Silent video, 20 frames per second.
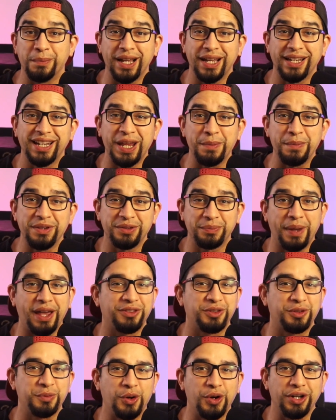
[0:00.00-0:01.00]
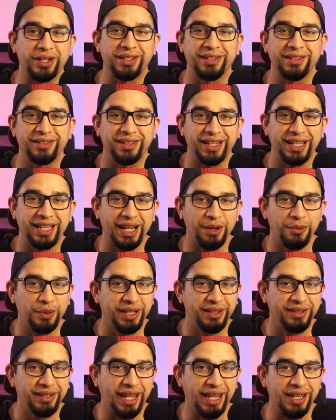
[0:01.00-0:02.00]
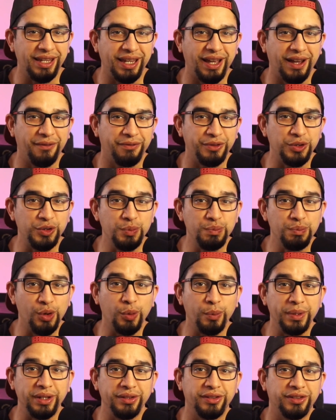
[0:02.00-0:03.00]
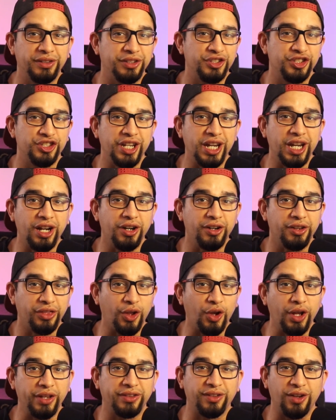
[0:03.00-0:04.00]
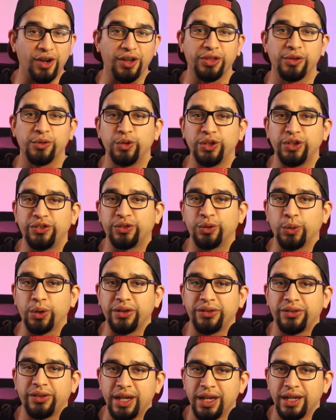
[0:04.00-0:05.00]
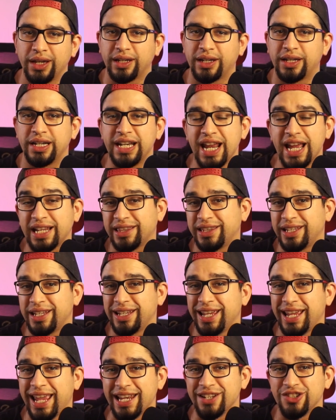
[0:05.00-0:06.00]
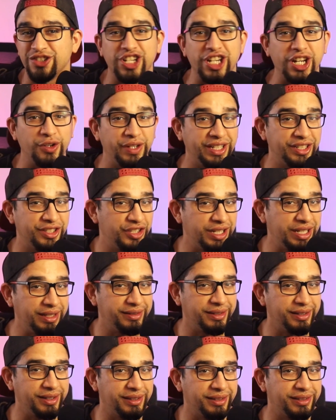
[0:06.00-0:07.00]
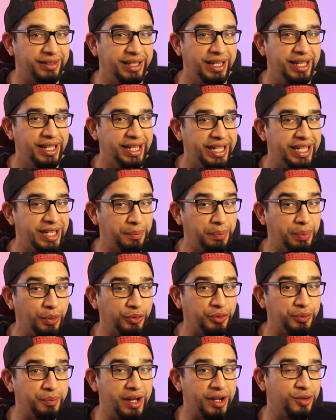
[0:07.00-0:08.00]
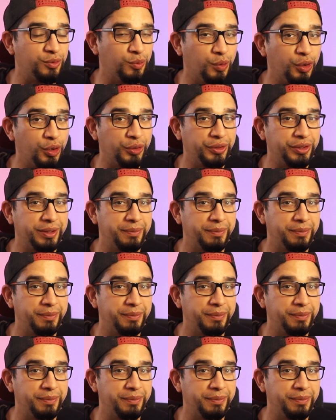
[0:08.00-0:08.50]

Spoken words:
My name is Pastor Marcus, and I want to take a few moments to share thoughts on the resource Connecting and Sharing Jesus in a Postmodern World.